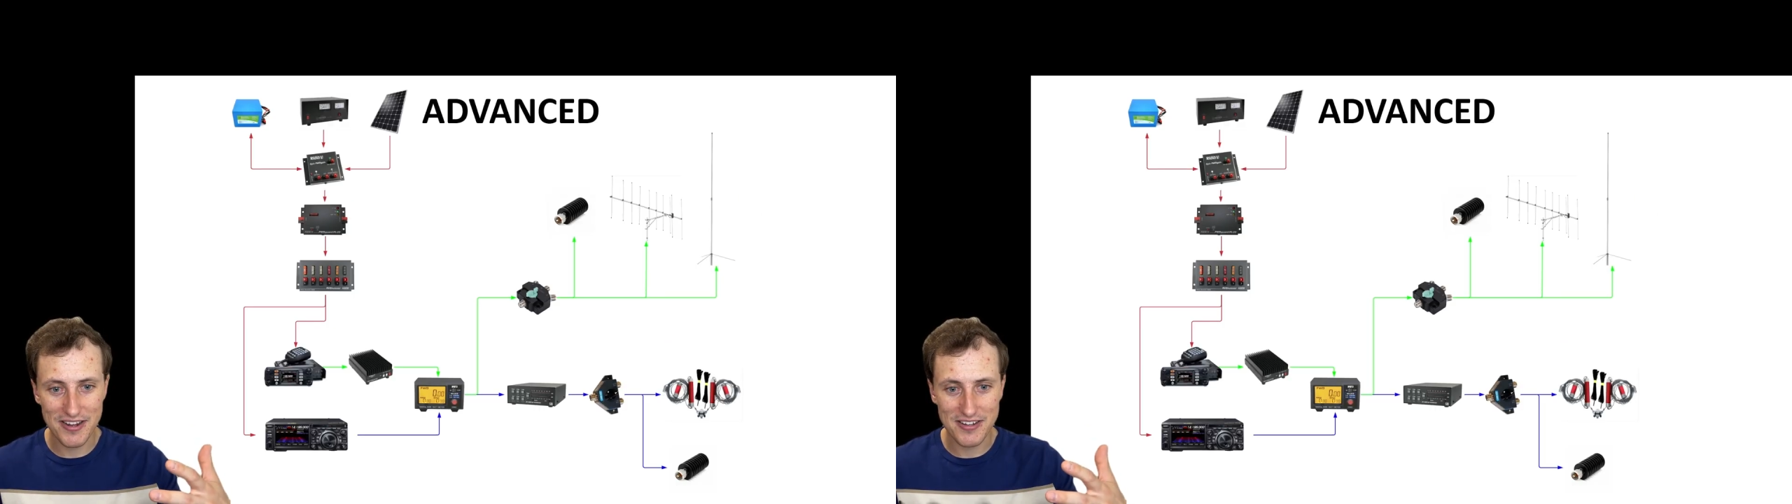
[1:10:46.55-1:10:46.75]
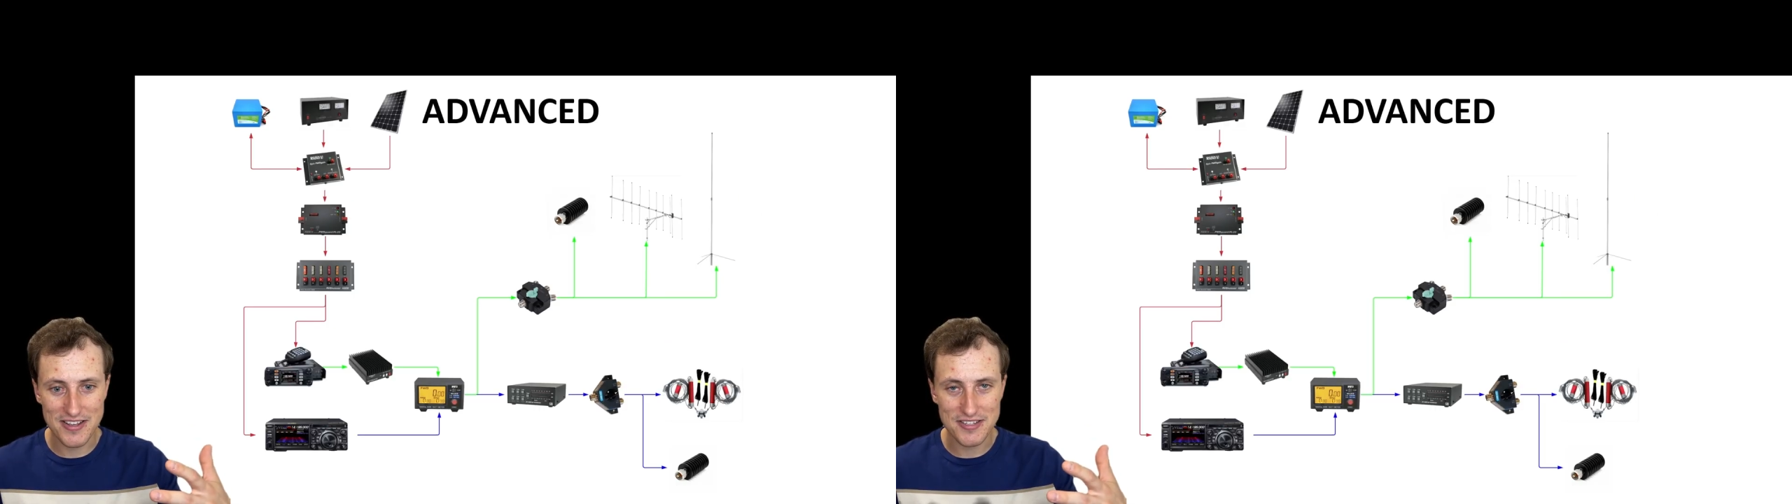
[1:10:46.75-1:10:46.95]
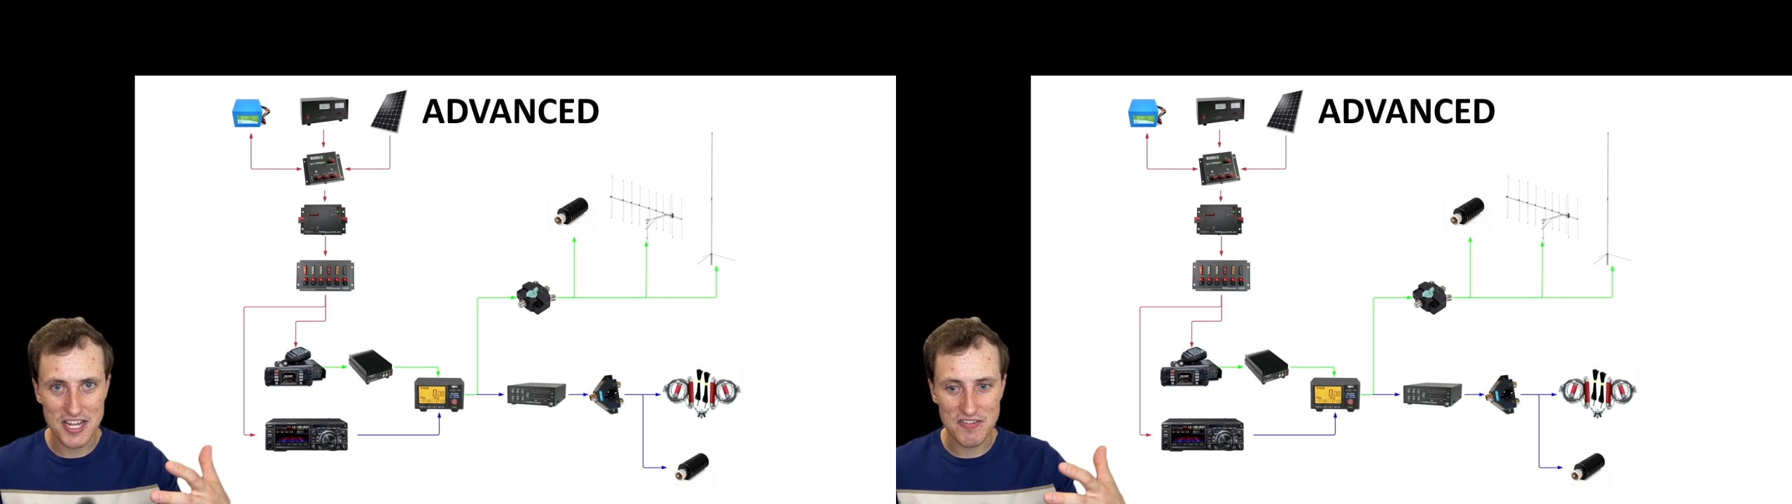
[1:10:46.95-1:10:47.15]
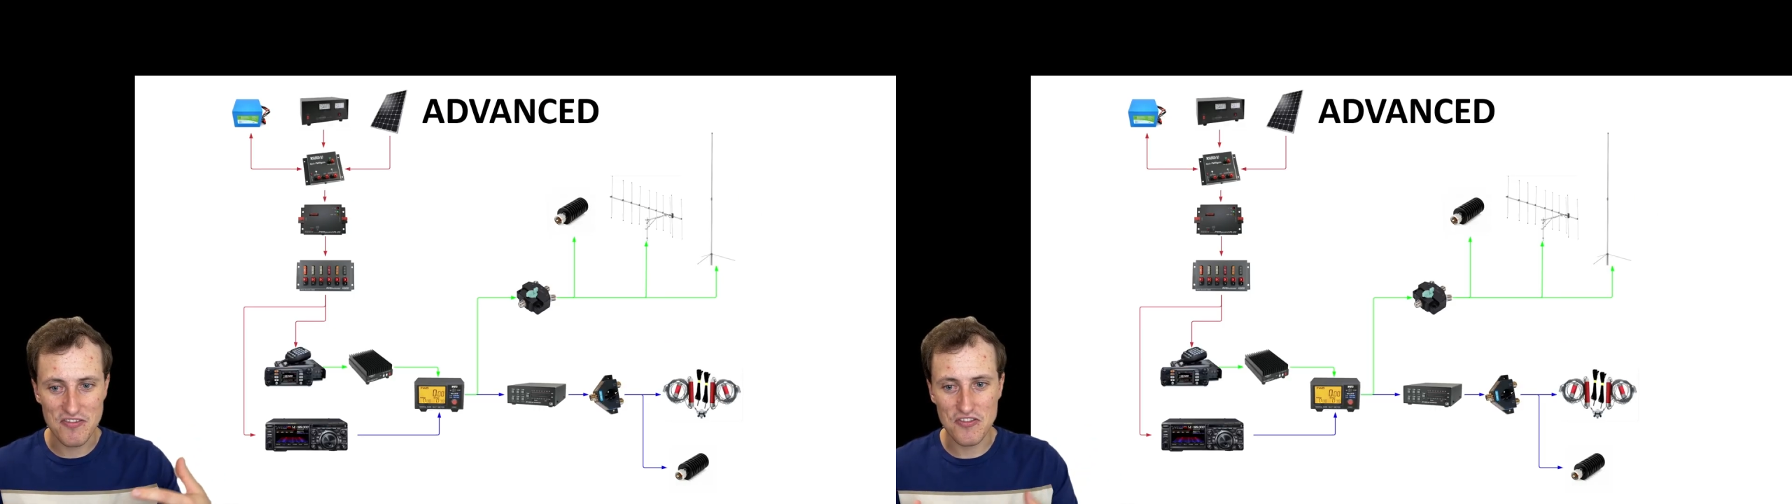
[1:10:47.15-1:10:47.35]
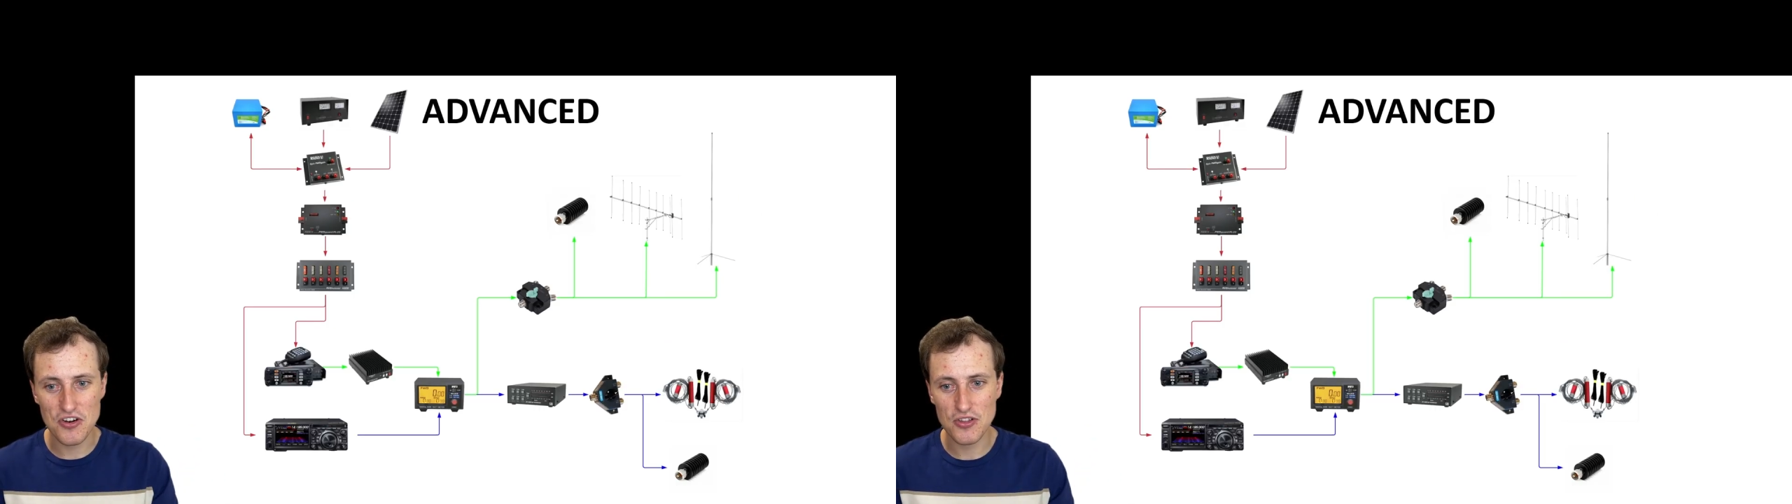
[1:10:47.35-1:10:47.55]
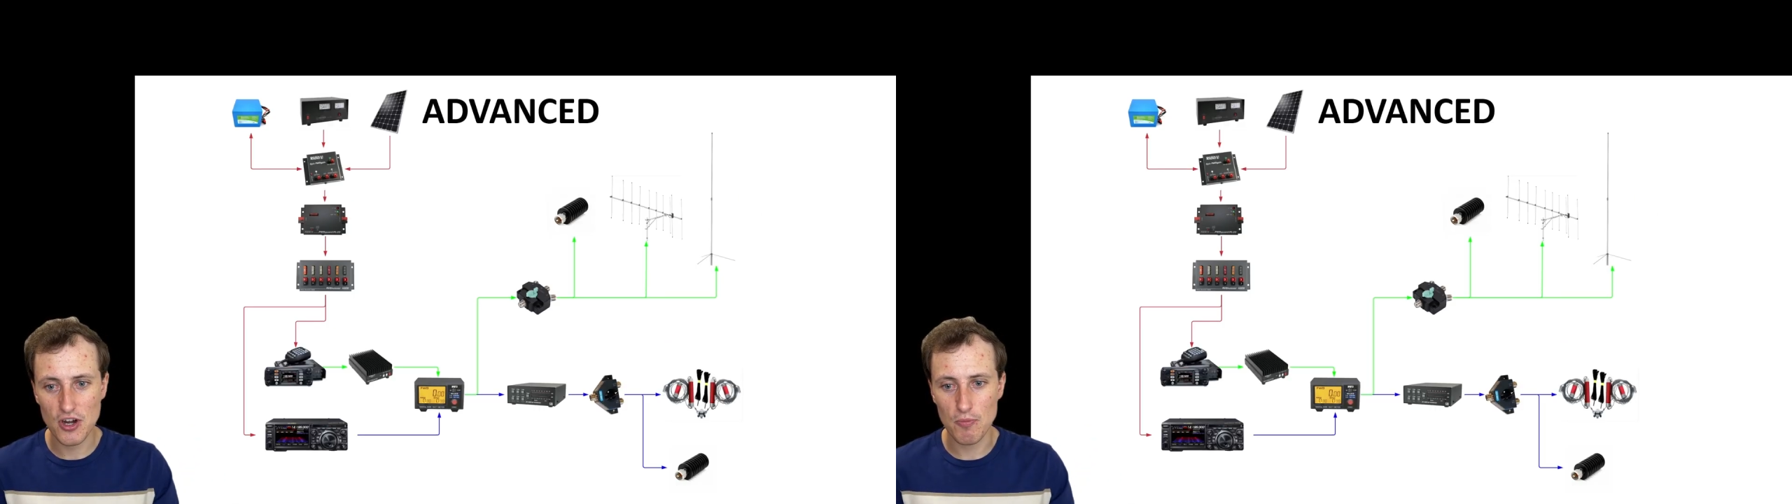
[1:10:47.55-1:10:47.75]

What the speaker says: on this even further,